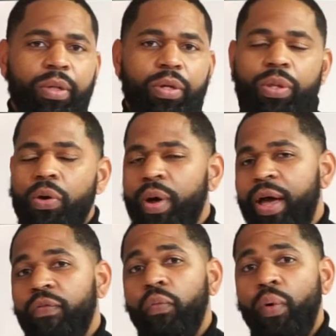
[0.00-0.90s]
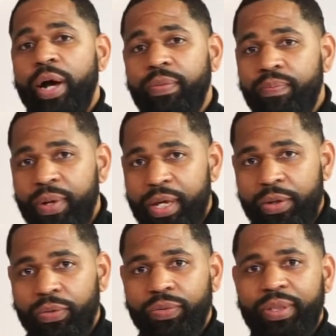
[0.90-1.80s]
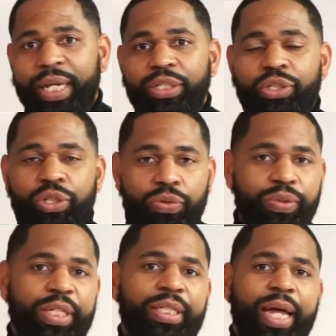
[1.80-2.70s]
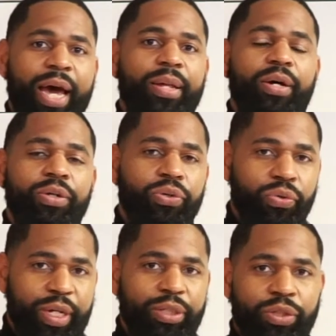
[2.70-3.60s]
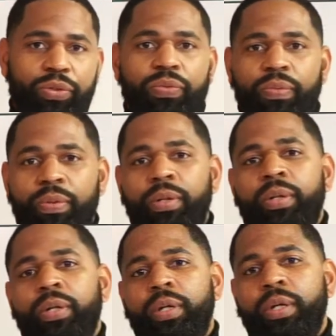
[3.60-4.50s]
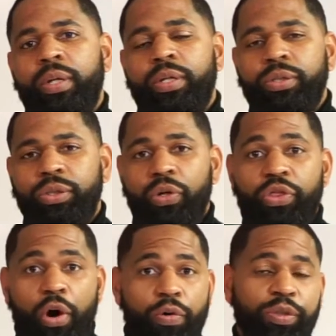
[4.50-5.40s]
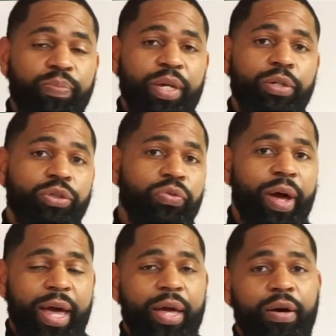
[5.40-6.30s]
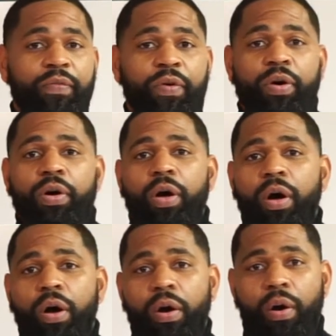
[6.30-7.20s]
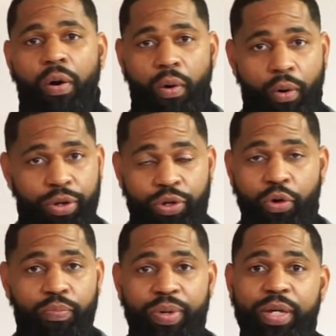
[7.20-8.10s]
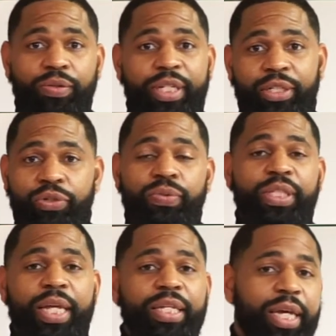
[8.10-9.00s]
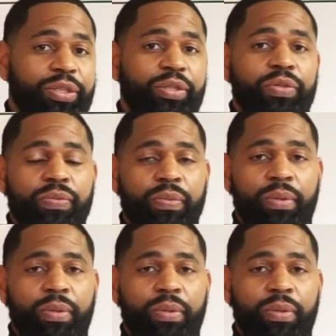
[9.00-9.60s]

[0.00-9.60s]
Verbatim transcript: You don't have one bill that you did not agree to. So those bills you have are your bills that you said yes to.